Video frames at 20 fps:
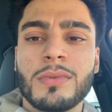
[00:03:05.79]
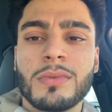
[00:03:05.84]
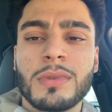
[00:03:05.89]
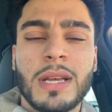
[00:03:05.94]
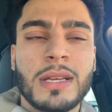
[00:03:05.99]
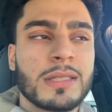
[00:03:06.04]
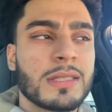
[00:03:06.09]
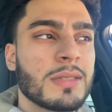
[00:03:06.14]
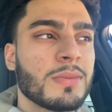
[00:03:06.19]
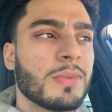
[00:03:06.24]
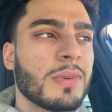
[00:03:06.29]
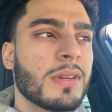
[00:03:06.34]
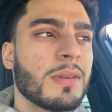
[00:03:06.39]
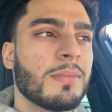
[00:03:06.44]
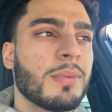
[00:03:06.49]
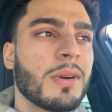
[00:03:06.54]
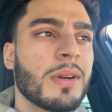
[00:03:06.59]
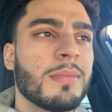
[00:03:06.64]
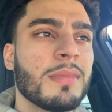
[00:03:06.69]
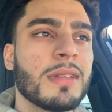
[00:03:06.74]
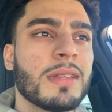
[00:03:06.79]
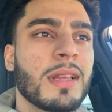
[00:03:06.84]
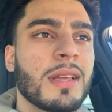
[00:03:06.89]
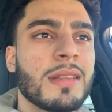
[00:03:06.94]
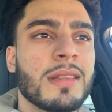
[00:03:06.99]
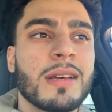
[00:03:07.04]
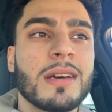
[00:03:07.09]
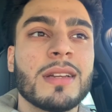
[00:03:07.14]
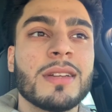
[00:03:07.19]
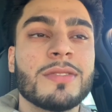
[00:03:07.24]
that's the one appointment that
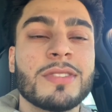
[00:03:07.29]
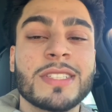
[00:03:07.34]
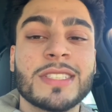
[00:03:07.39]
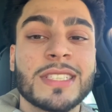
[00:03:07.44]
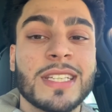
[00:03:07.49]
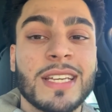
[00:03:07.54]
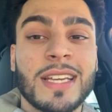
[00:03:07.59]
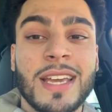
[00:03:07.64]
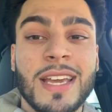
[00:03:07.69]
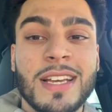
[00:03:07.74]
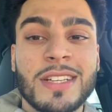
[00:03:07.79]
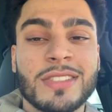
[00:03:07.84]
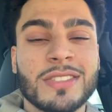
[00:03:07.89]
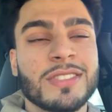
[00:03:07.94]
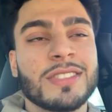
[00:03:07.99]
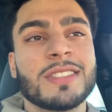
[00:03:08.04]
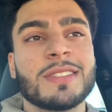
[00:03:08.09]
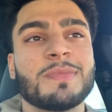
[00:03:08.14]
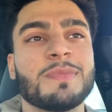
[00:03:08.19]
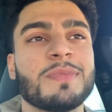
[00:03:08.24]
none of us can cancel.